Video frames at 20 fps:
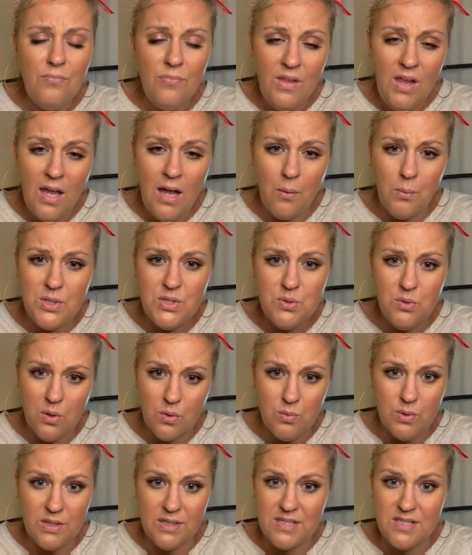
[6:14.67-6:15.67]
I went to a
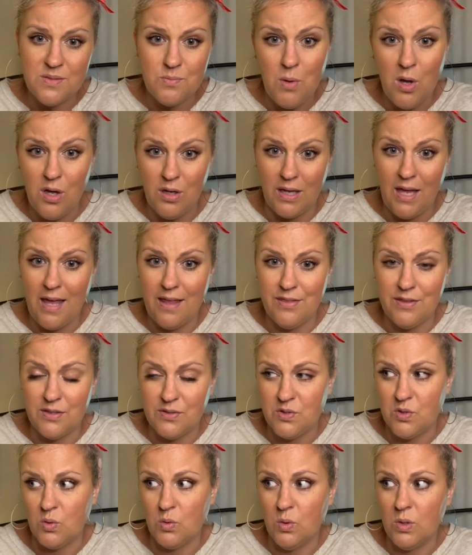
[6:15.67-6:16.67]
really small Catholic
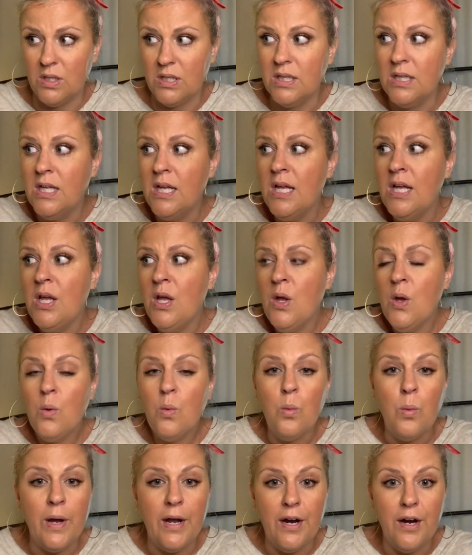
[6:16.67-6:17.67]
school
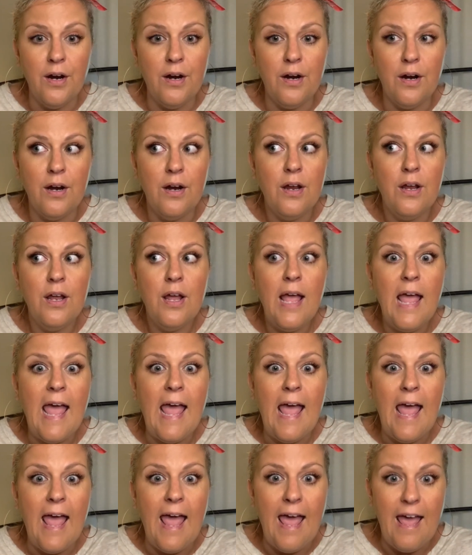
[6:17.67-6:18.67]
where
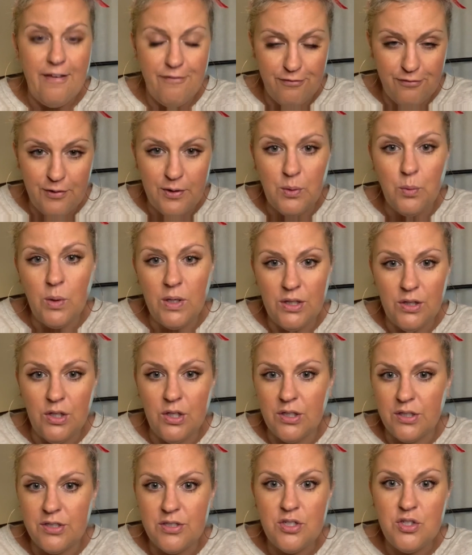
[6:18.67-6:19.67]
everyone
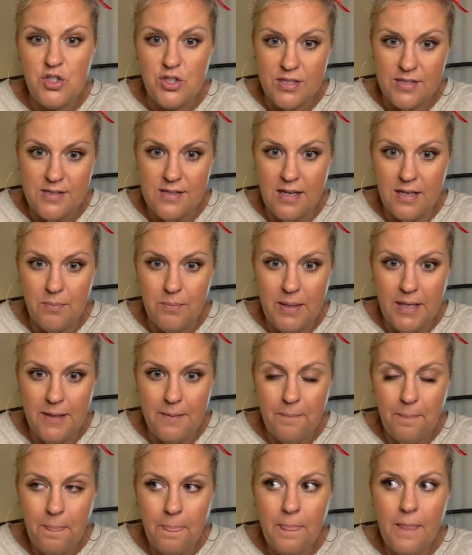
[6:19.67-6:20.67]
looked just like me.
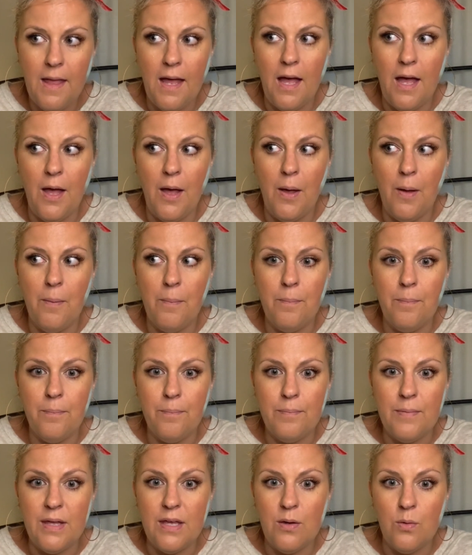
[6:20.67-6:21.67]

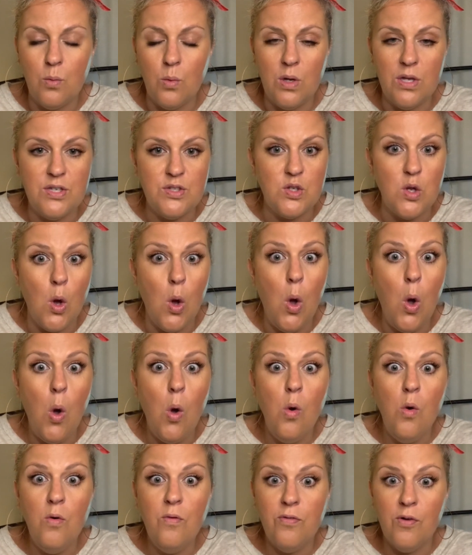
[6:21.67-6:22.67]
It was
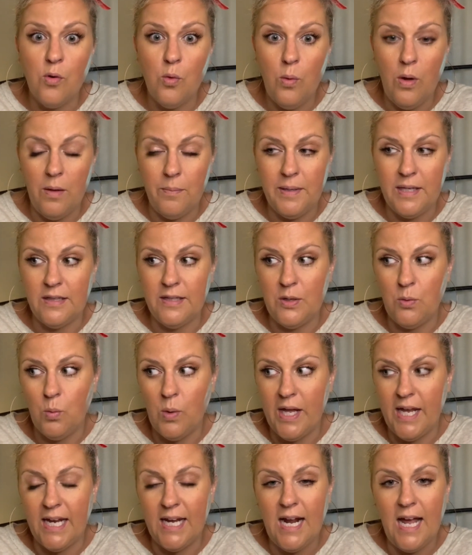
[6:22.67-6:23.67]
overwhelmingly
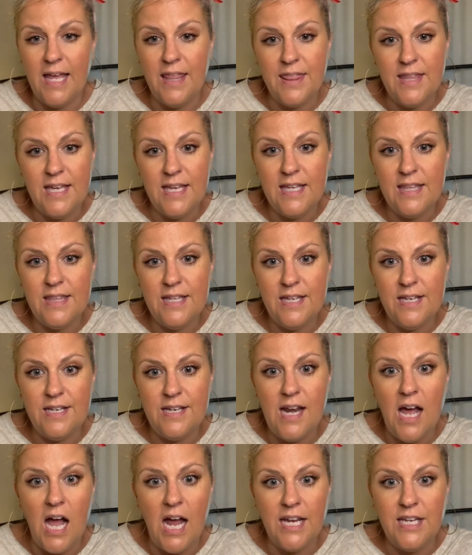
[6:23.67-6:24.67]
white. I think in the
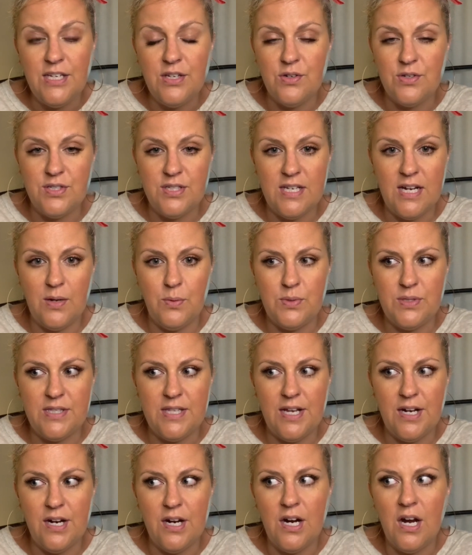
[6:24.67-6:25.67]
9 years that I was
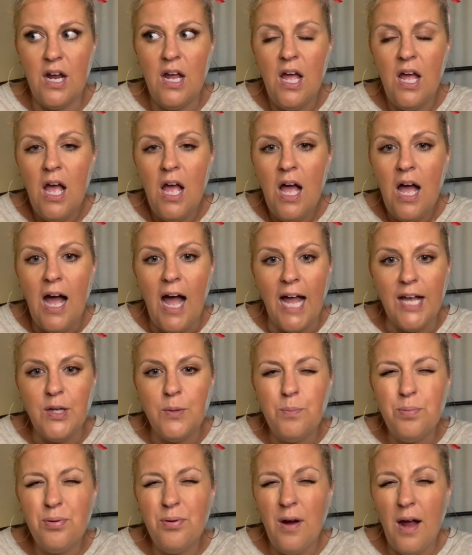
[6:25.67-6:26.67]
there, I
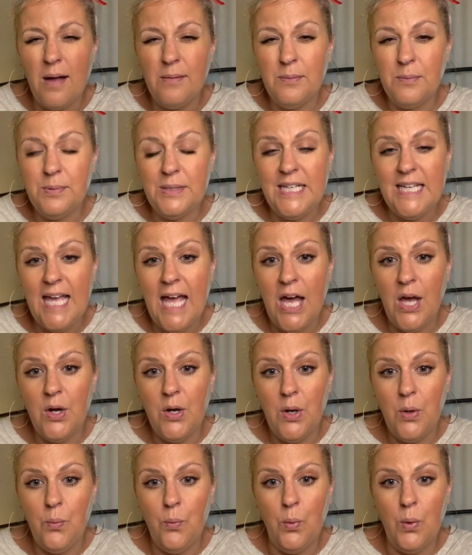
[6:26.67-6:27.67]
could probably count
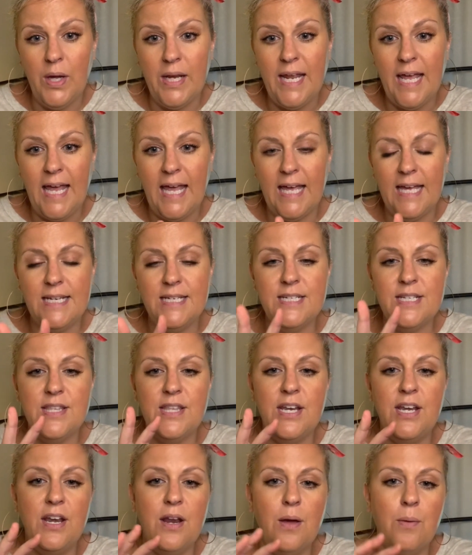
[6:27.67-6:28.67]
on one hand the
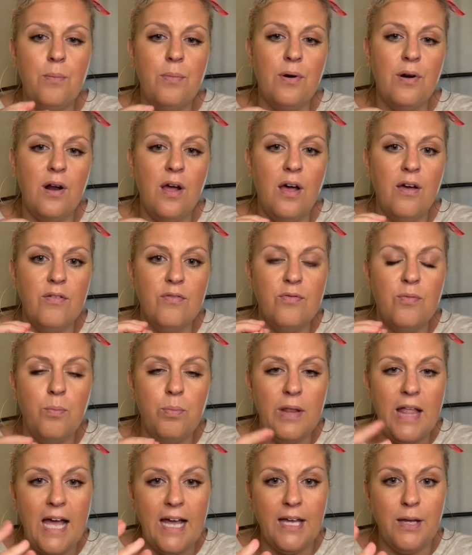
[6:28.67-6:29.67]
number of
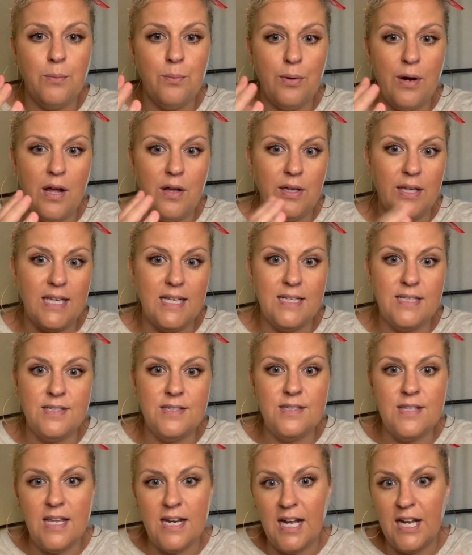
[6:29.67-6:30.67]
Black and brown kids
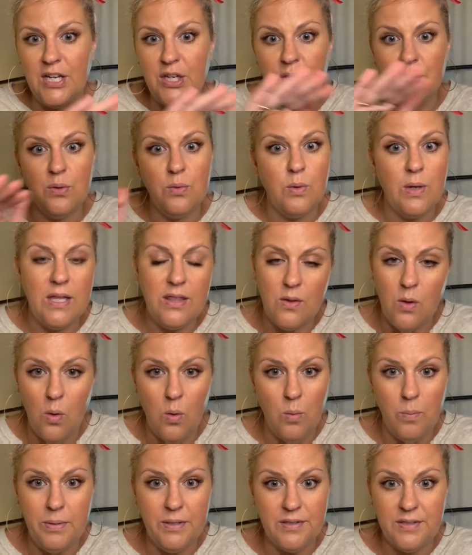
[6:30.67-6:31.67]
that I knew in the whole
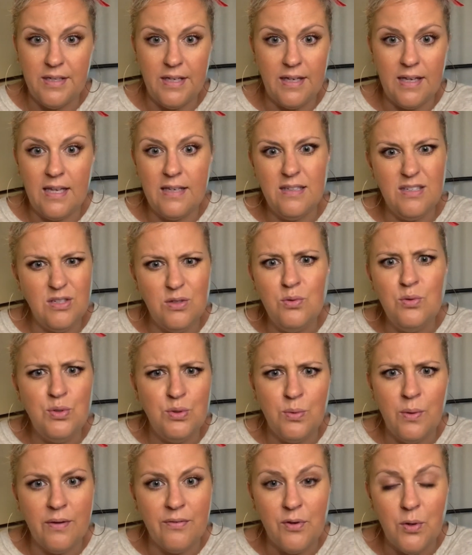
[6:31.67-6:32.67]
building. And you
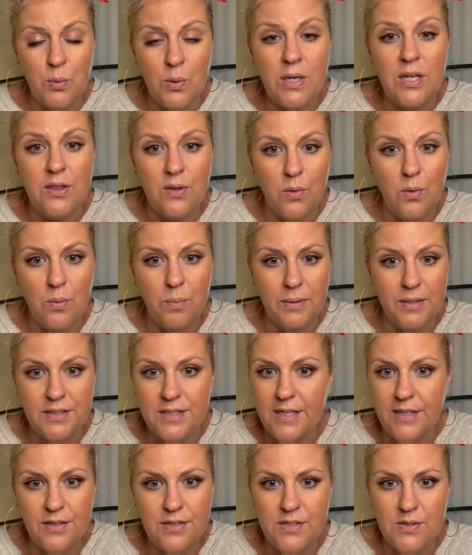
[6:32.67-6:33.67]
knew everyone in the whole
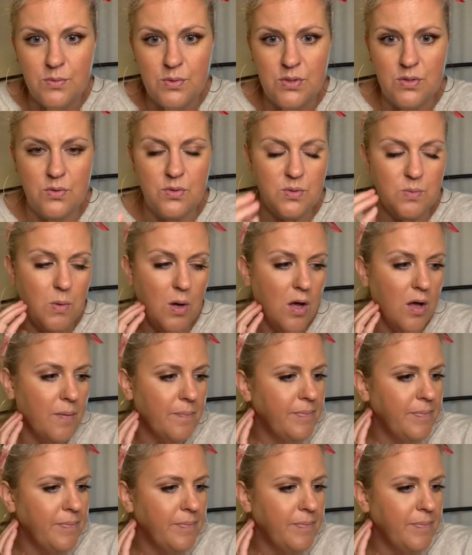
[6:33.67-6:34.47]
building because it was so small.